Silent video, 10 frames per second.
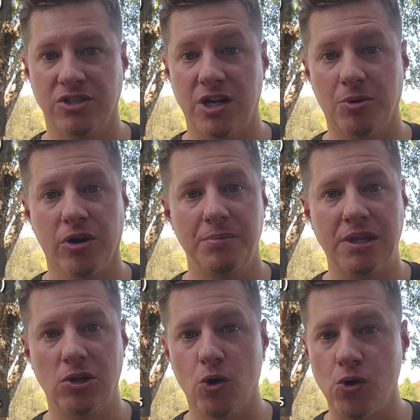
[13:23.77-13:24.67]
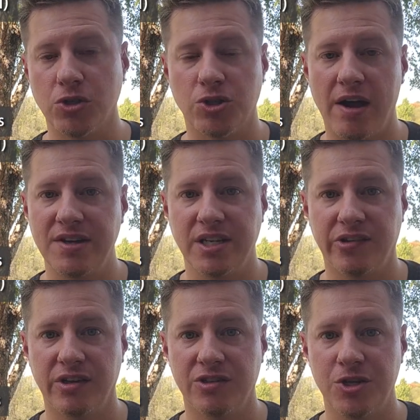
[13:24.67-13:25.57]
Some are going to be local and driving
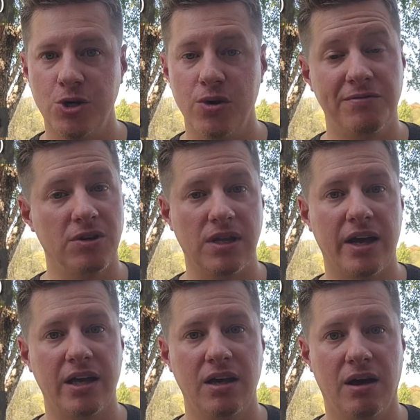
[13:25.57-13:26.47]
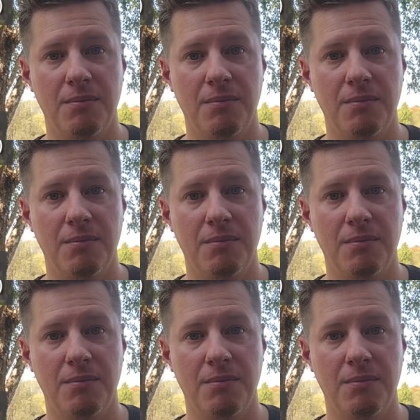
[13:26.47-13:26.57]
distance to you if you're lucky,